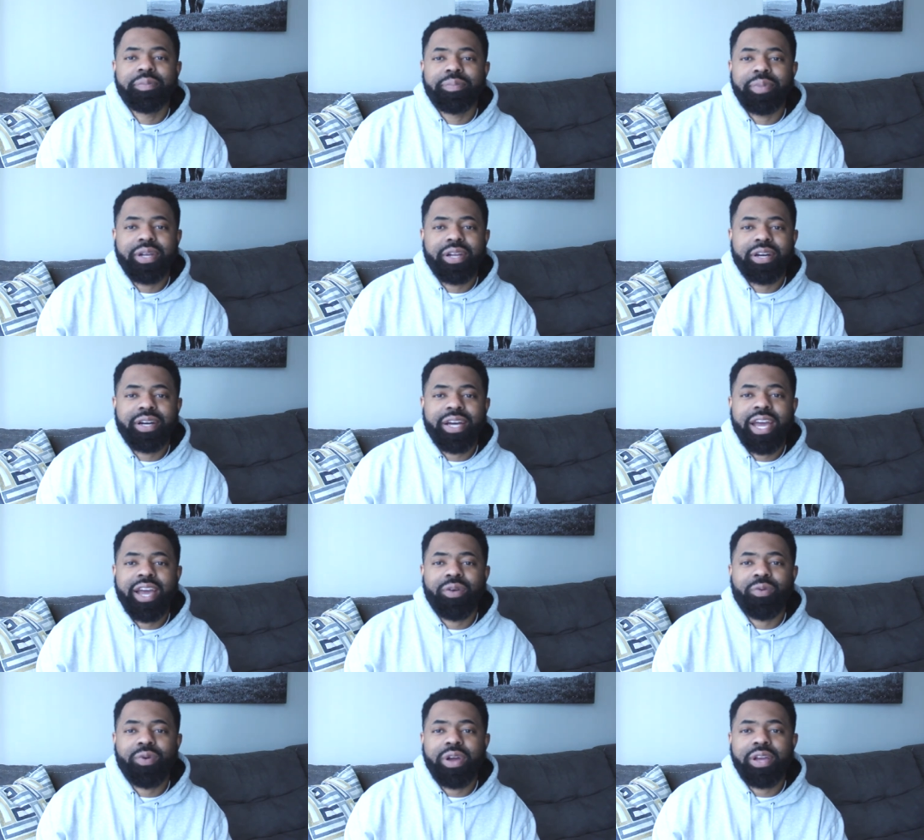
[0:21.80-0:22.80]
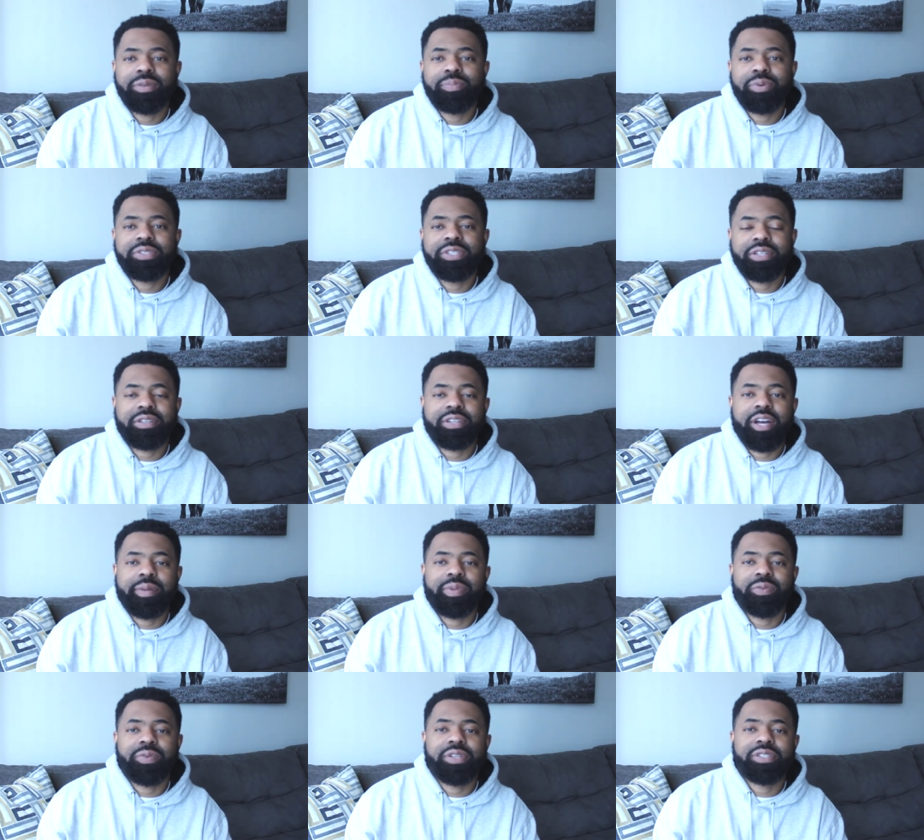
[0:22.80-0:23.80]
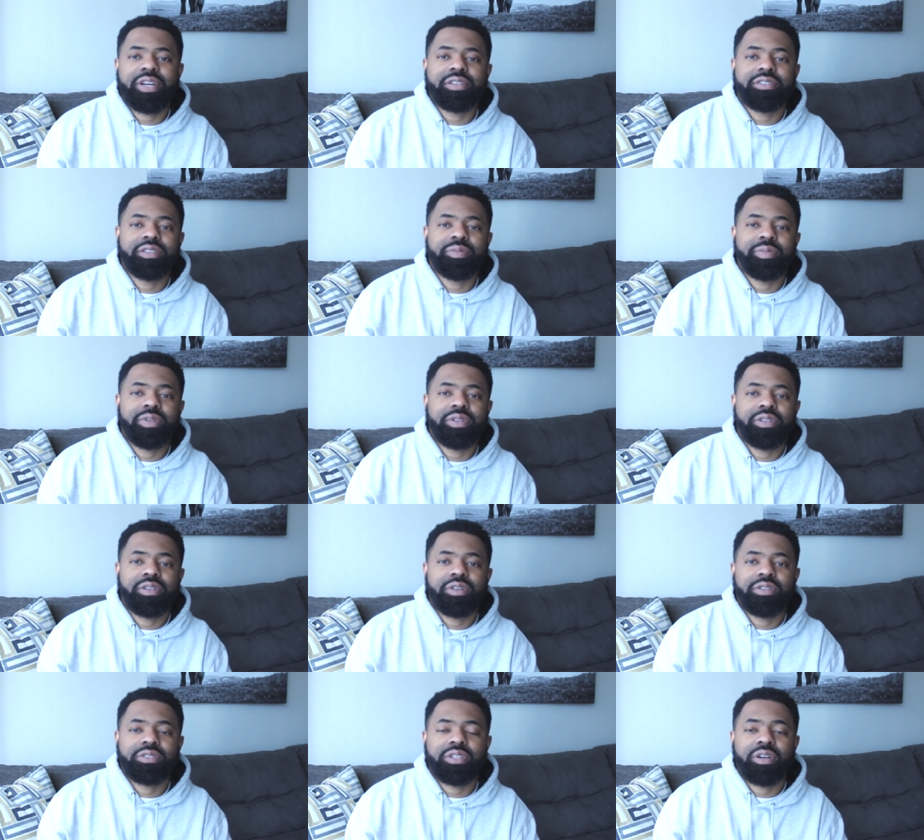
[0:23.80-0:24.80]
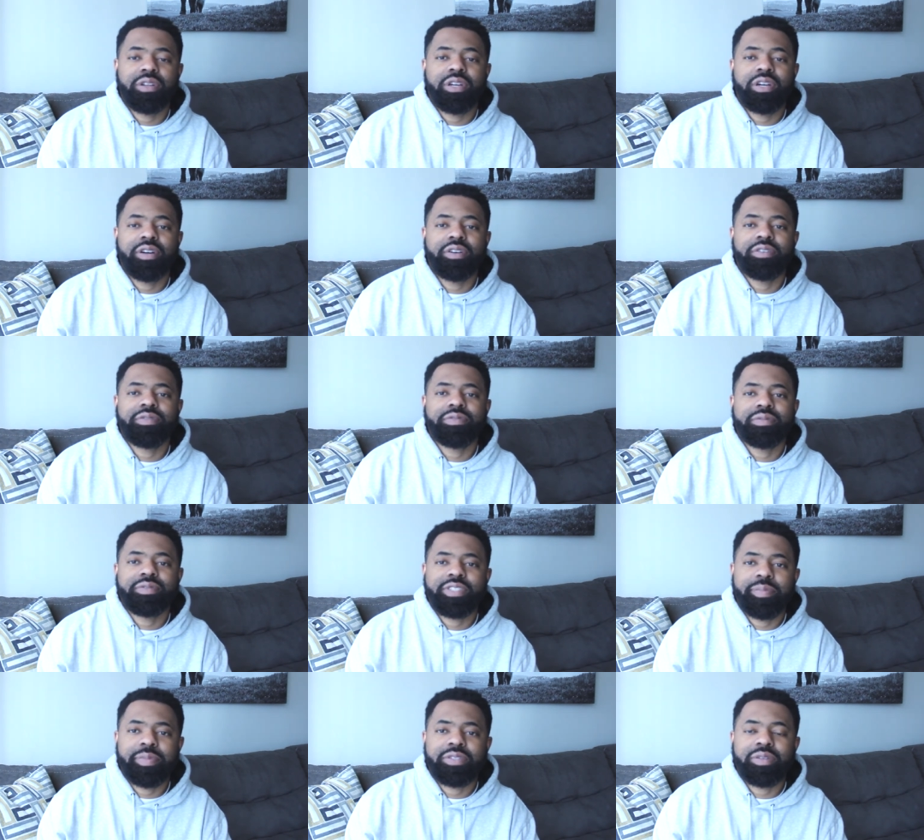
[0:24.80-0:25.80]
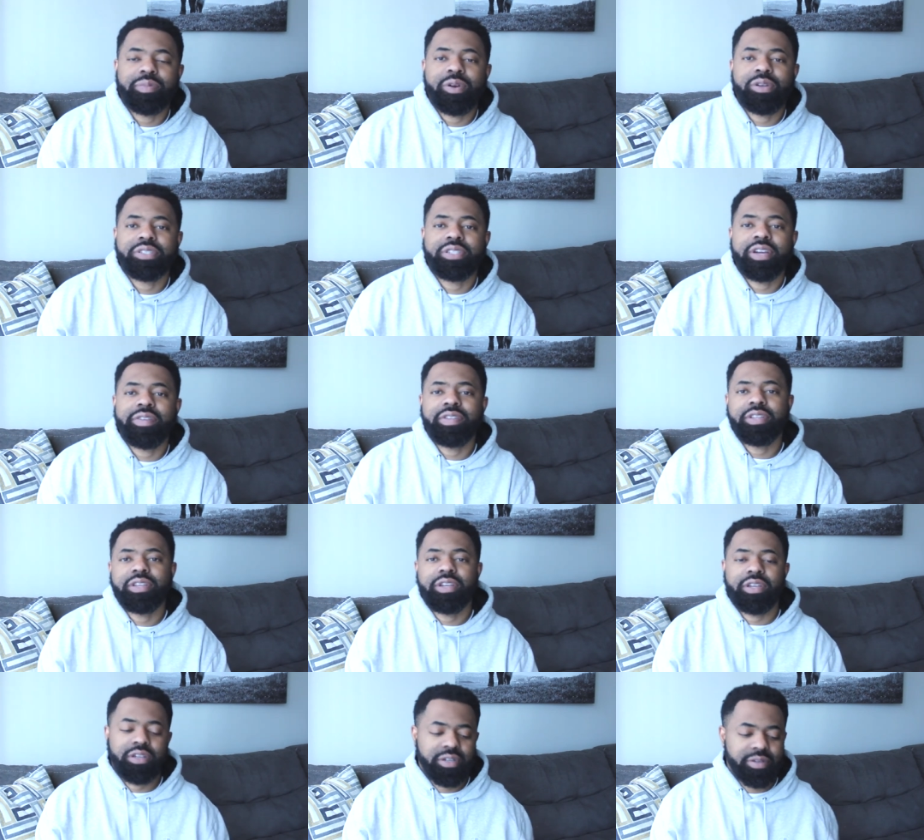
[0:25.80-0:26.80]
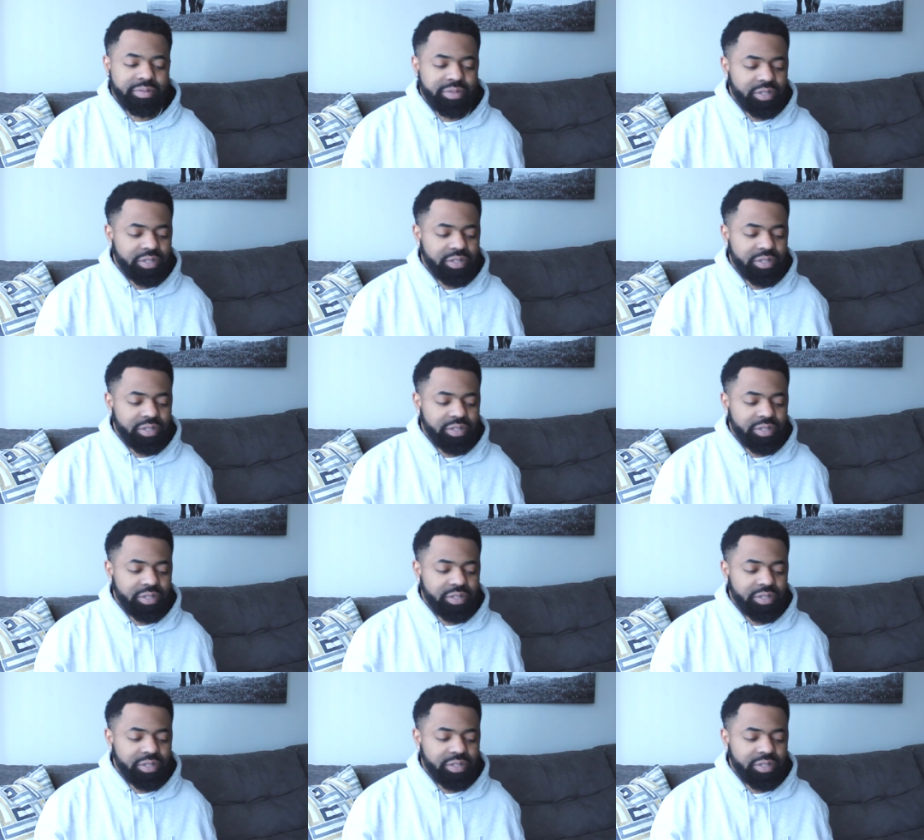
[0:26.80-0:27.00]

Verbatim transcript: But I had one particular company reach out to me, you know, show love, send me some merch and everything, you know?